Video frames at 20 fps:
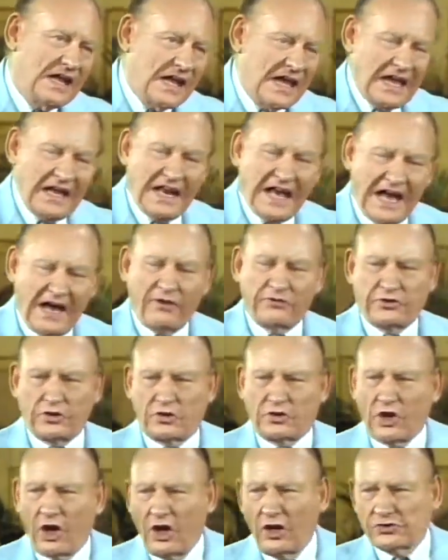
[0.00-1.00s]
and how to
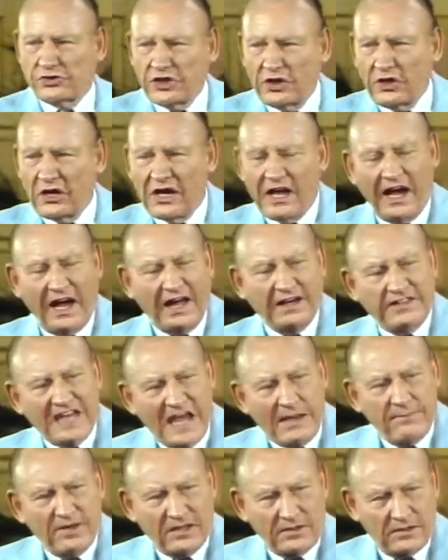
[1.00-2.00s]
cause your
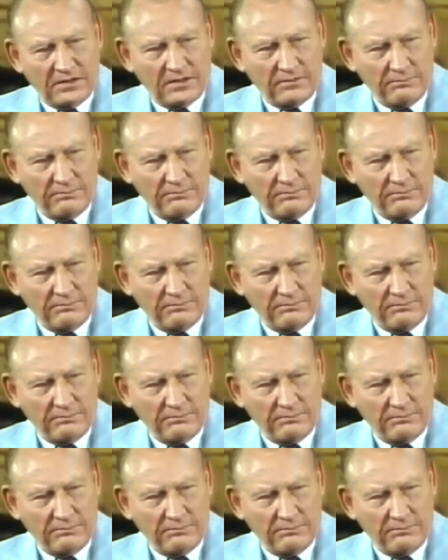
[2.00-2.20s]
Adamic